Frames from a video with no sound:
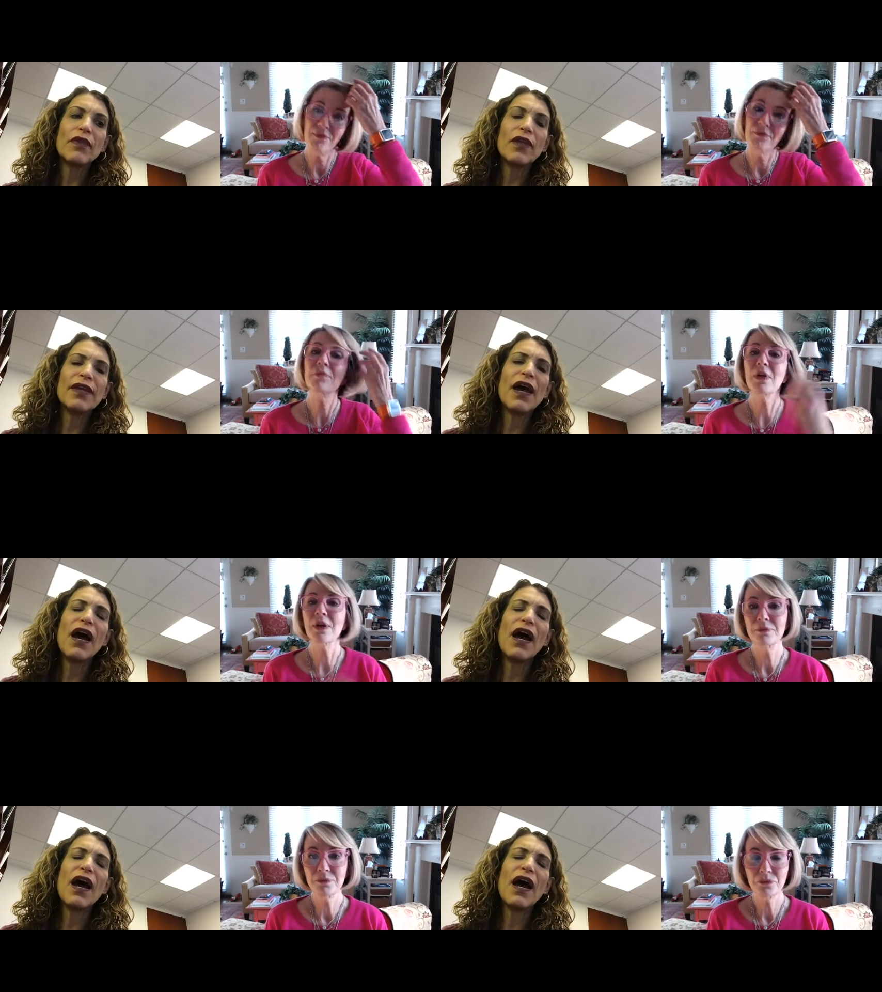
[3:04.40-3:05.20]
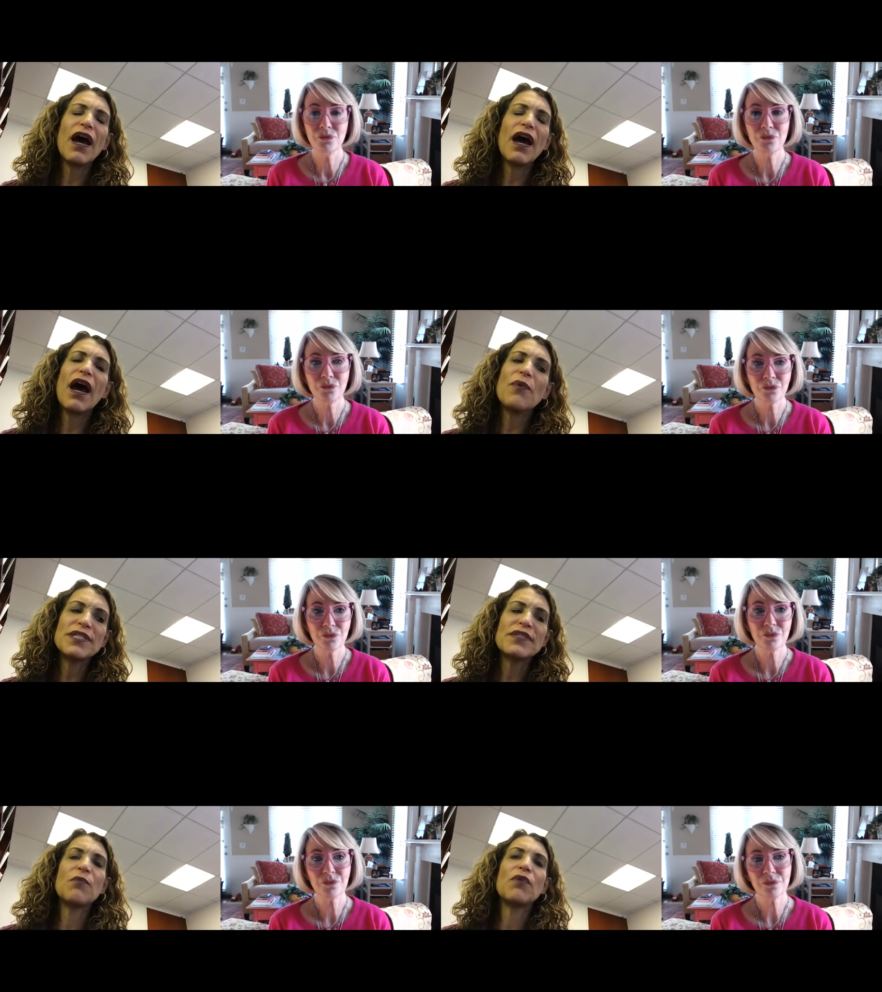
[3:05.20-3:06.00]
Speaker 1: yeah, I was
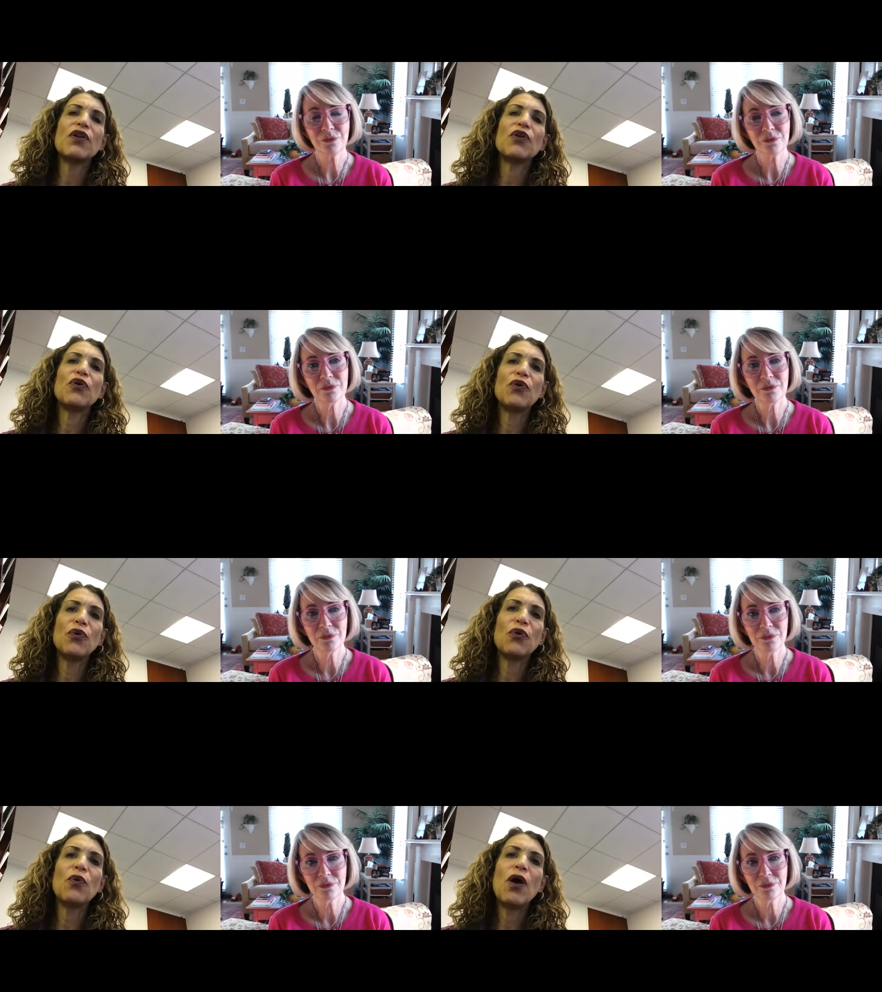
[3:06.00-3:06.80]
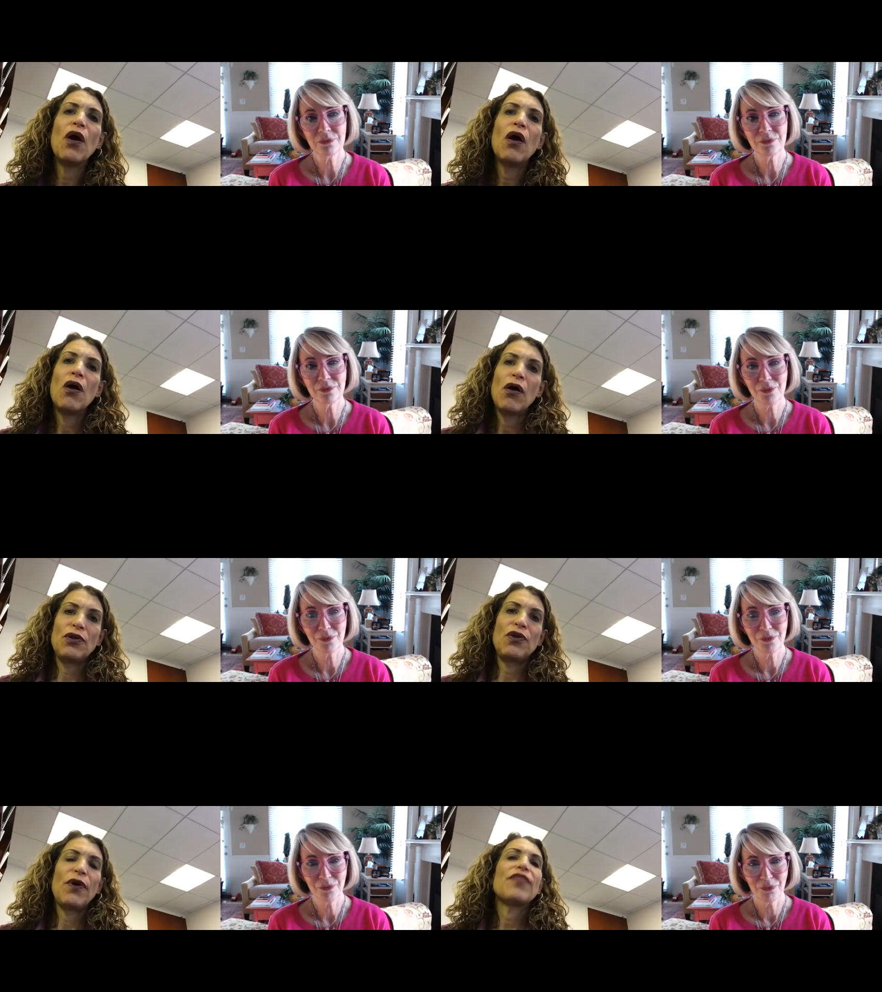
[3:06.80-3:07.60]
someone who, you know,
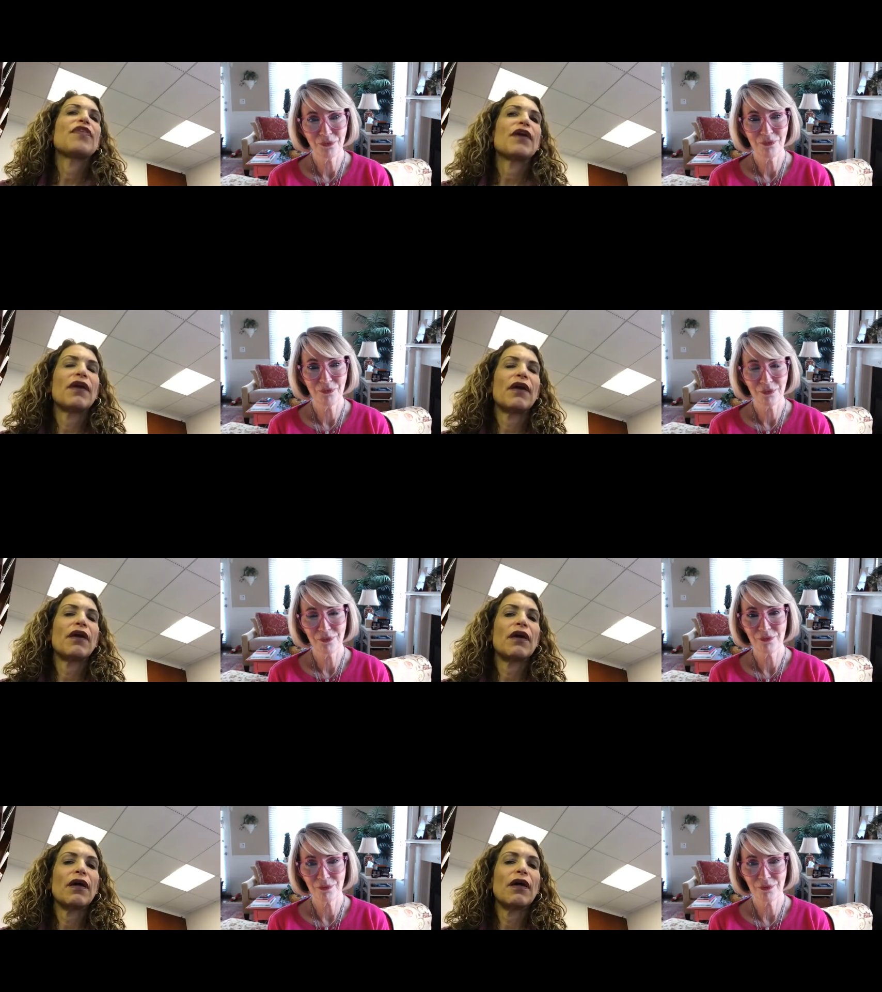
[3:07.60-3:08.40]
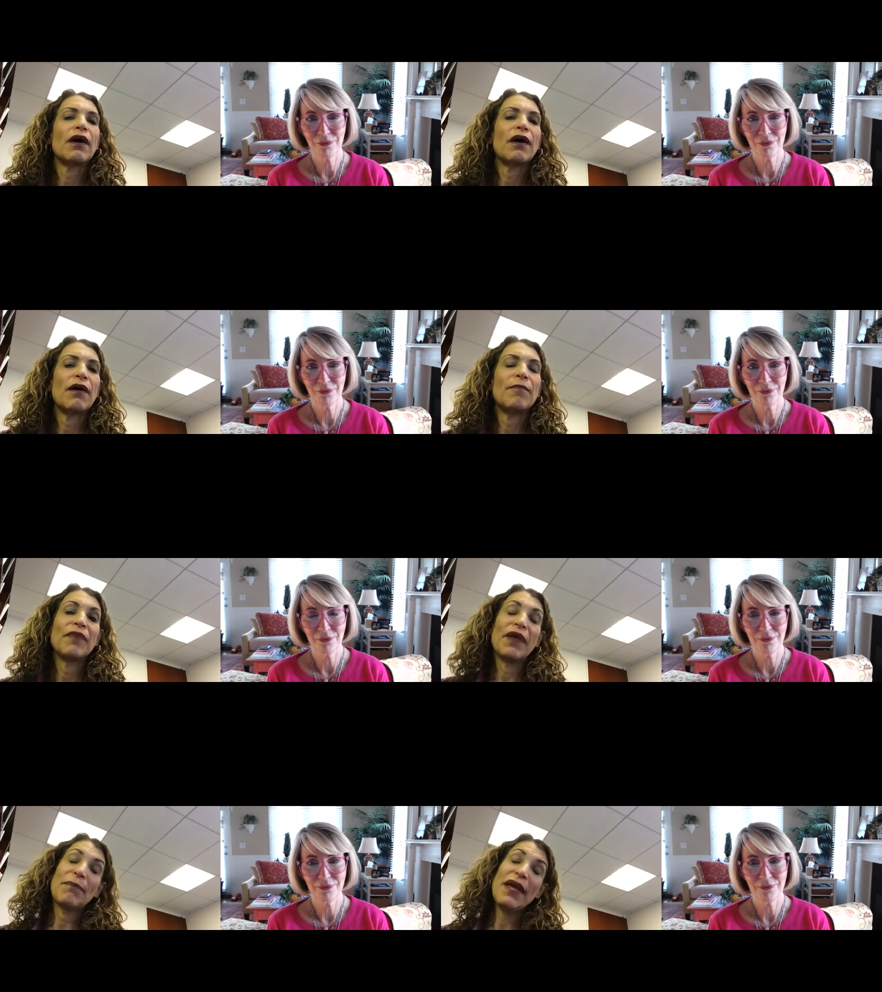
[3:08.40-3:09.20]
I think, um, like
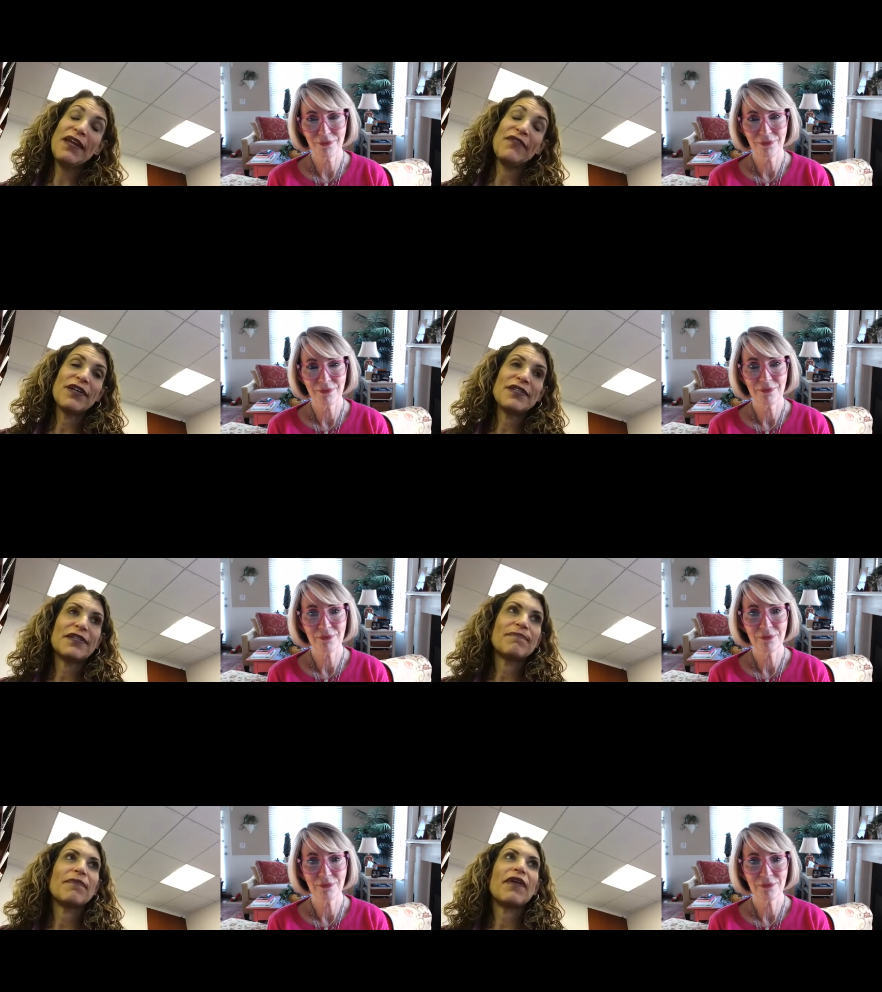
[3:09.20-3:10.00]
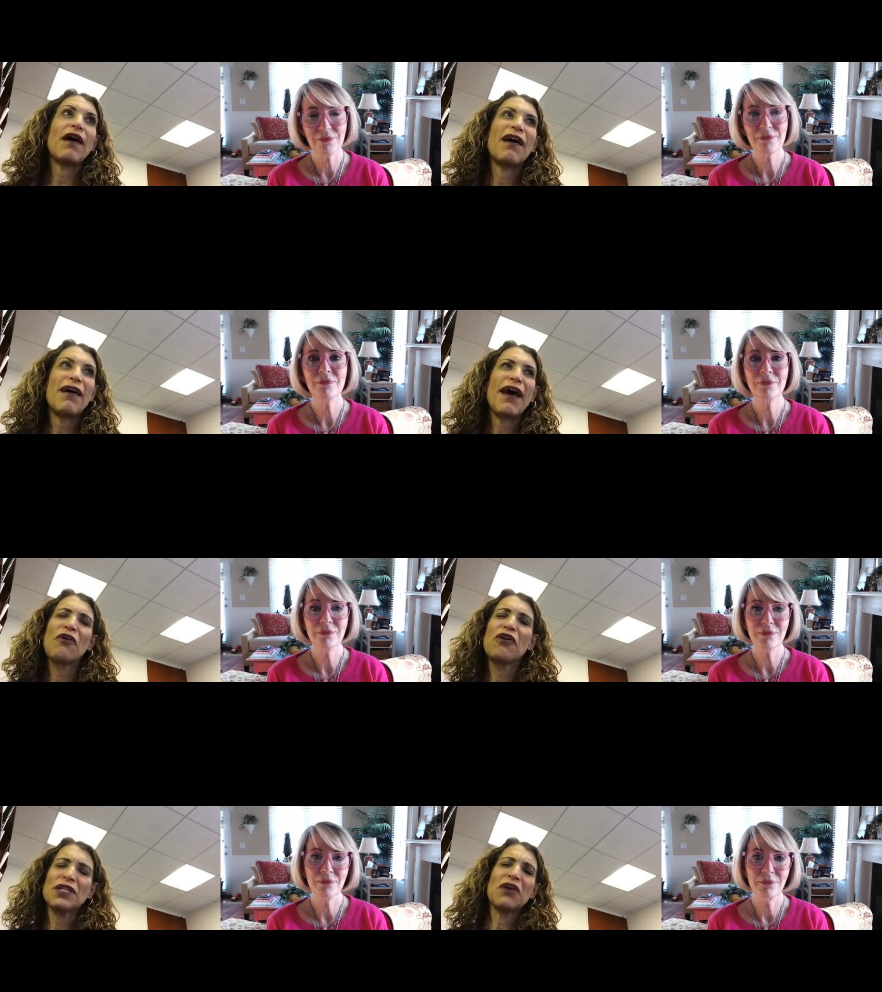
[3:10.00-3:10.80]
many of us, uh, had a
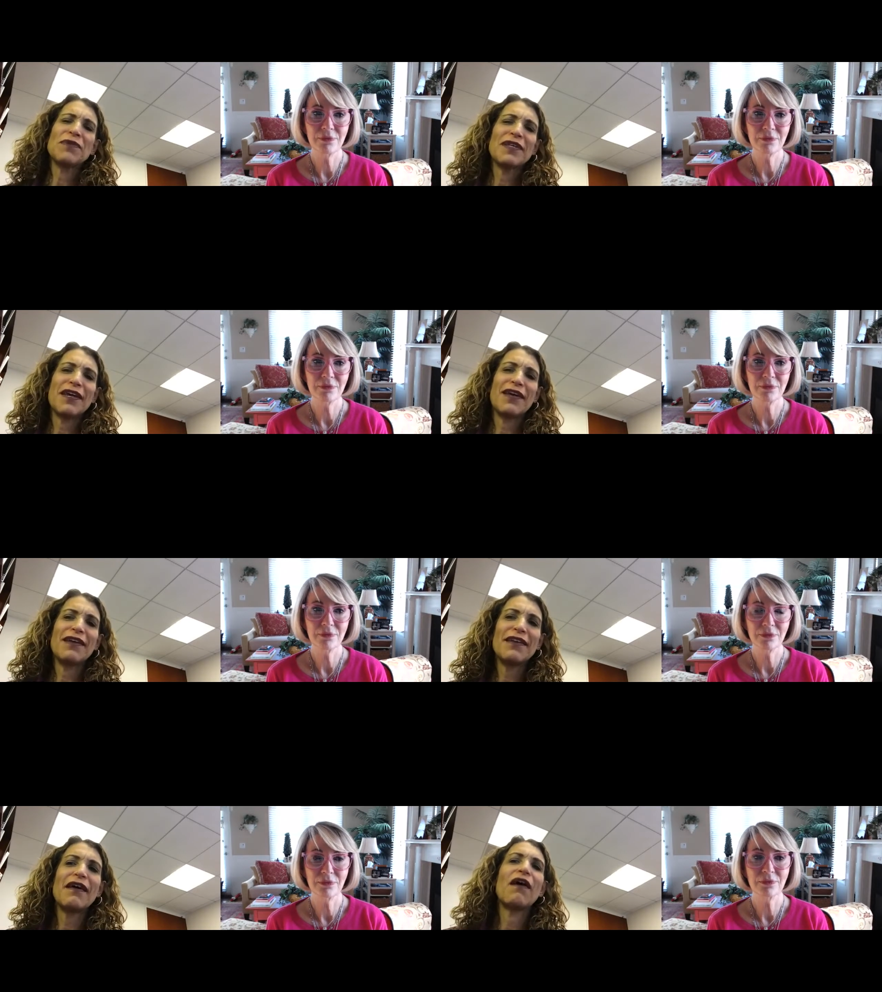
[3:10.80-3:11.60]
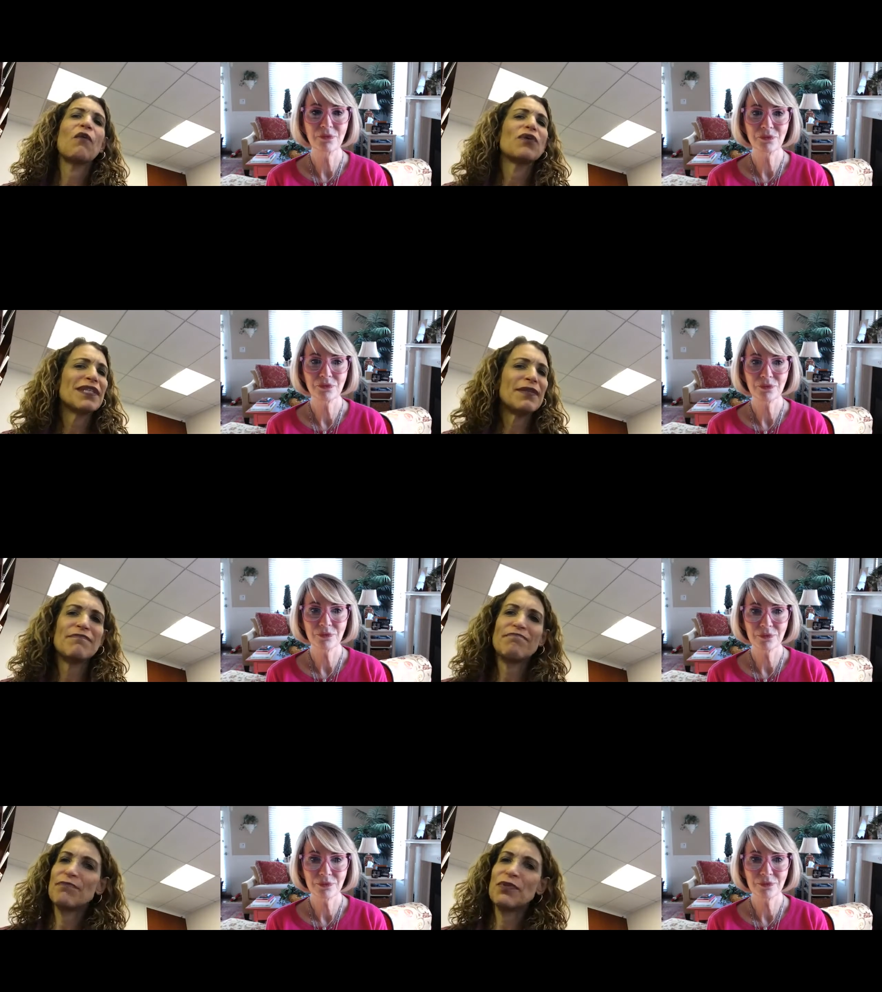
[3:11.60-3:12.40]
hard time as a kid, uh, wasn't
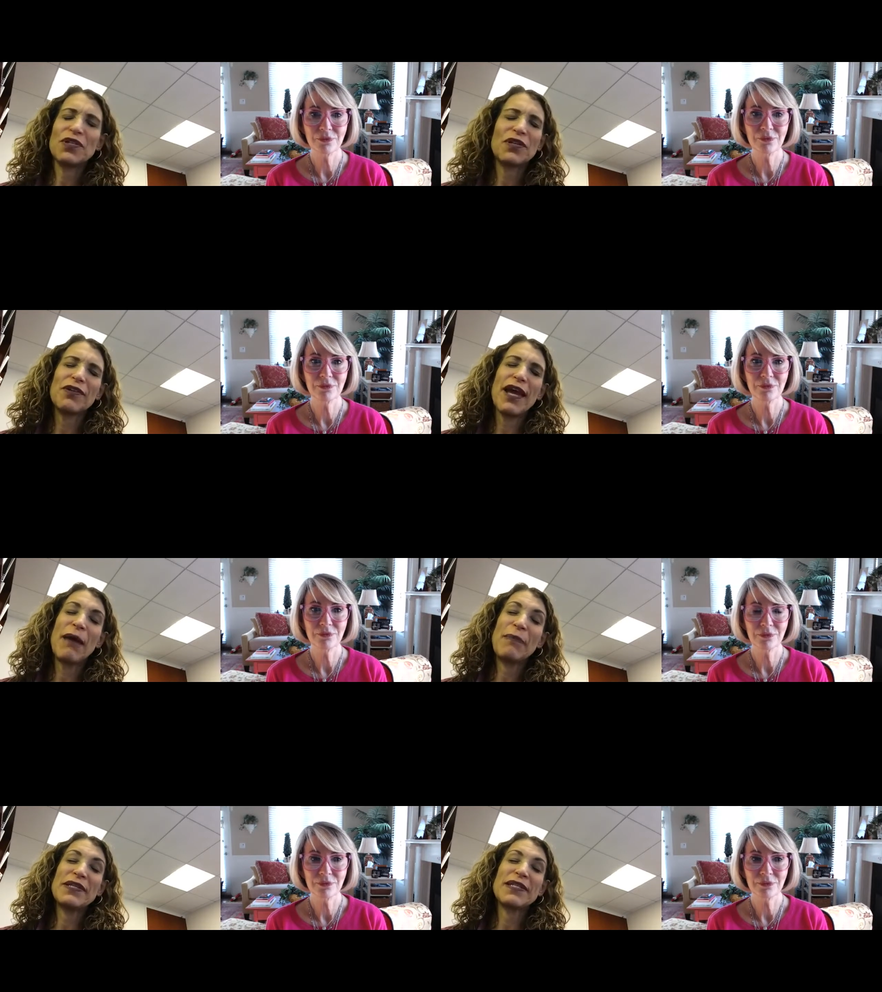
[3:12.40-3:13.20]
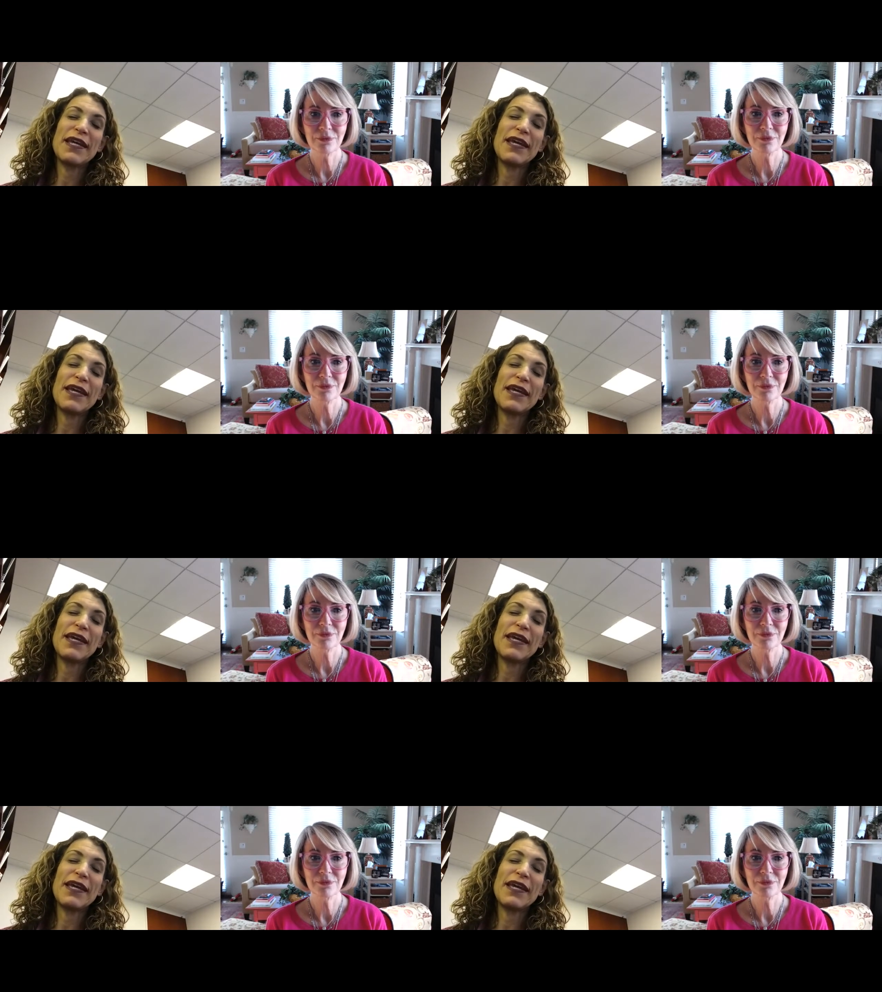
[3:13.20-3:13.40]
particularly happy as a kid.